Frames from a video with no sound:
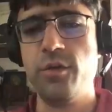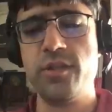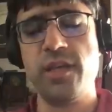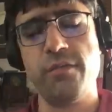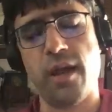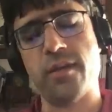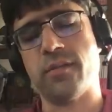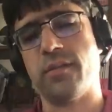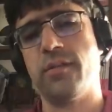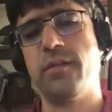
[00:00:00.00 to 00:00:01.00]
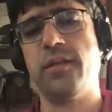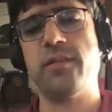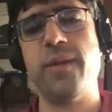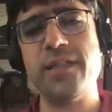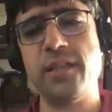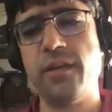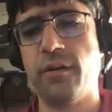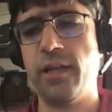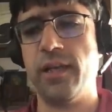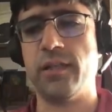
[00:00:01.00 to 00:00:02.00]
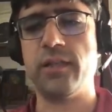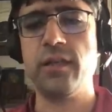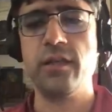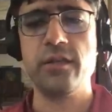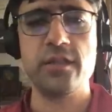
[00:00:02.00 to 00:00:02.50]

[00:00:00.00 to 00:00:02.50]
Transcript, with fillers: using Rust, especially early on,